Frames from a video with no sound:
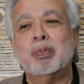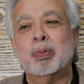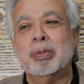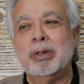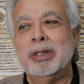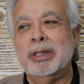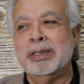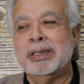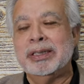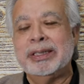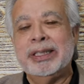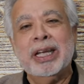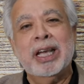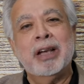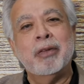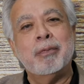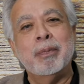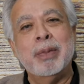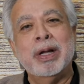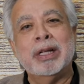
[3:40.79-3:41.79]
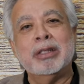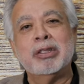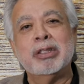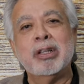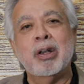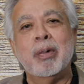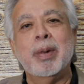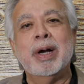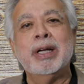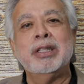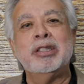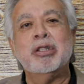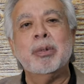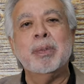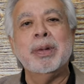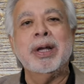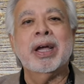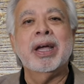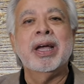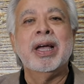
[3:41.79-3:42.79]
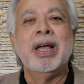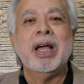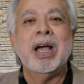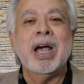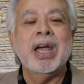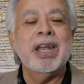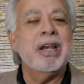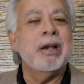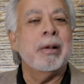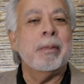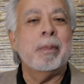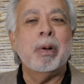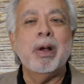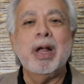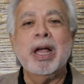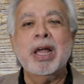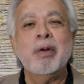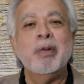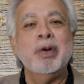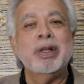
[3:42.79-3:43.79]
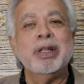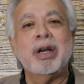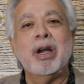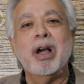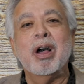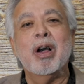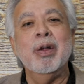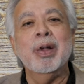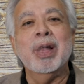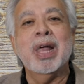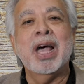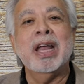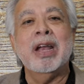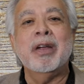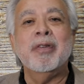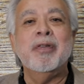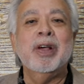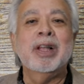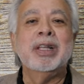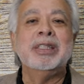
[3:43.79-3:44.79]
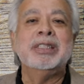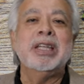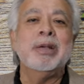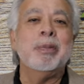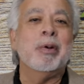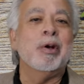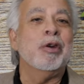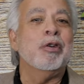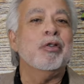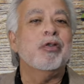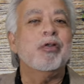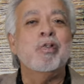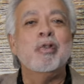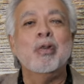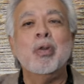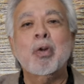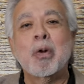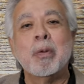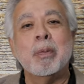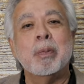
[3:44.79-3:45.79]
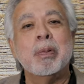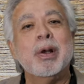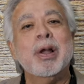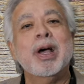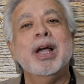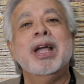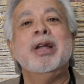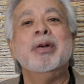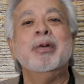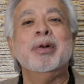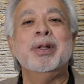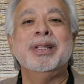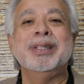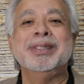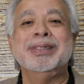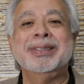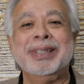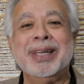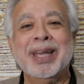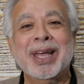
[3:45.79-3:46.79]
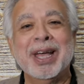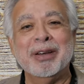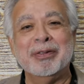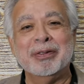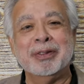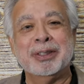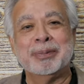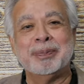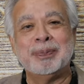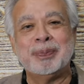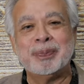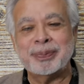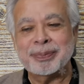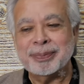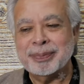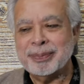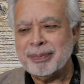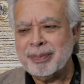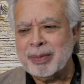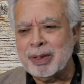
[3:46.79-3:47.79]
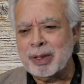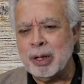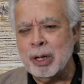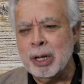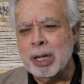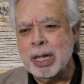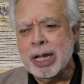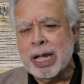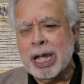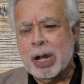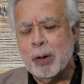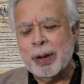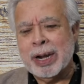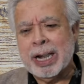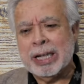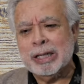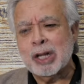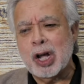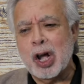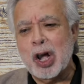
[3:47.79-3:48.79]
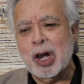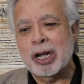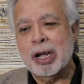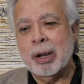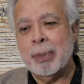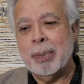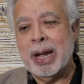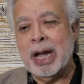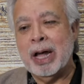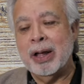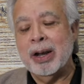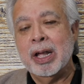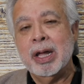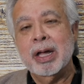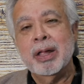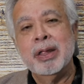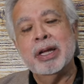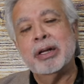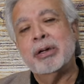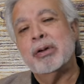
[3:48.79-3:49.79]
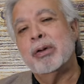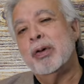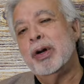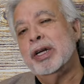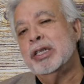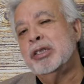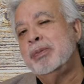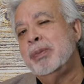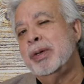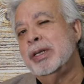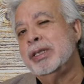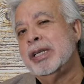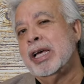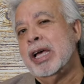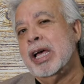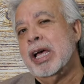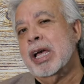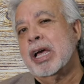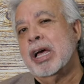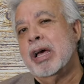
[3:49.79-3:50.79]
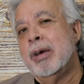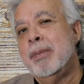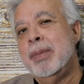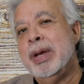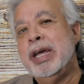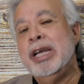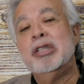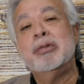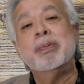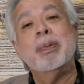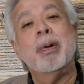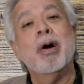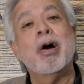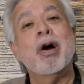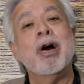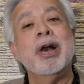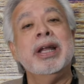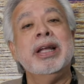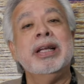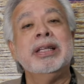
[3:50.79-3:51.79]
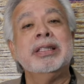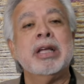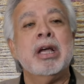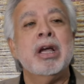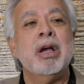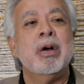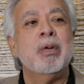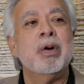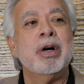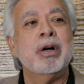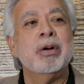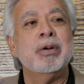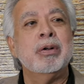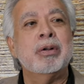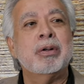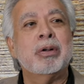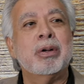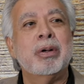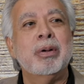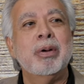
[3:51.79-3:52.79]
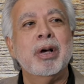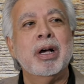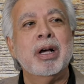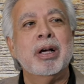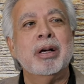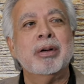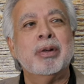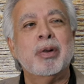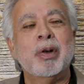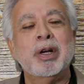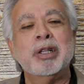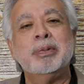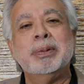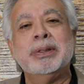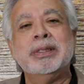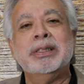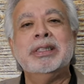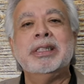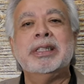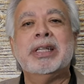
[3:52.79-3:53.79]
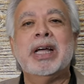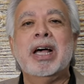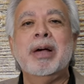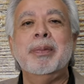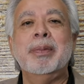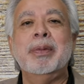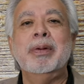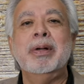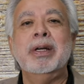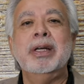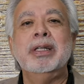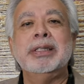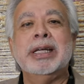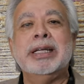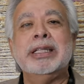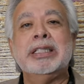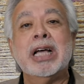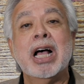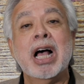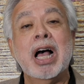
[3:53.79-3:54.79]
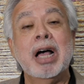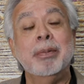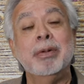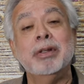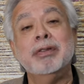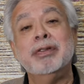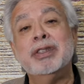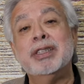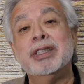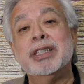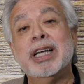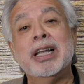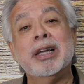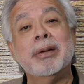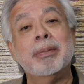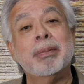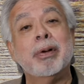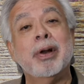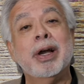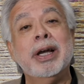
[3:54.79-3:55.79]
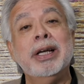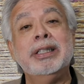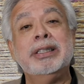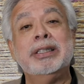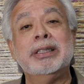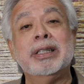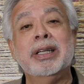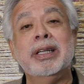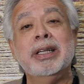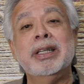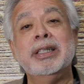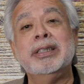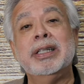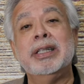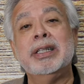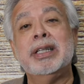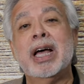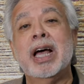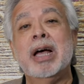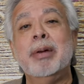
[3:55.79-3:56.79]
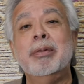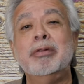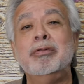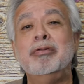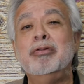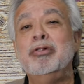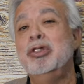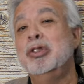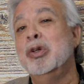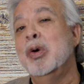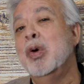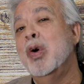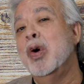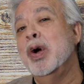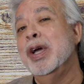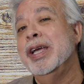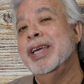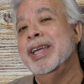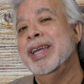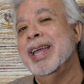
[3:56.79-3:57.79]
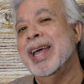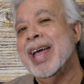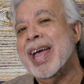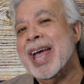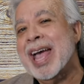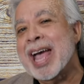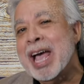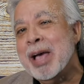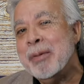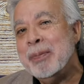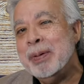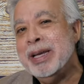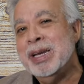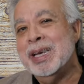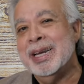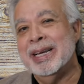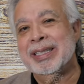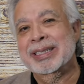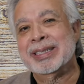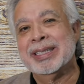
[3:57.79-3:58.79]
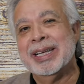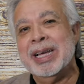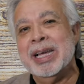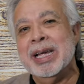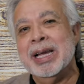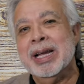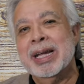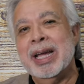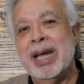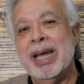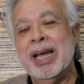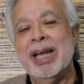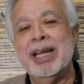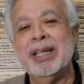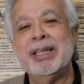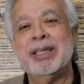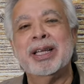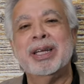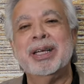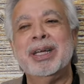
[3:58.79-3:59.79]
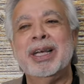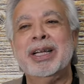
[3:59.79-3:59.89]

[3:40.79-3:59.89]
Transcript: this gift meant so much to me. I ended up playing with it all night. I fell asleep on the floor playing with this gift. And when I talk about that Christmas means parties, well, uh, Christmas is a time is a time of celebration. It is a time of joy and happiness at the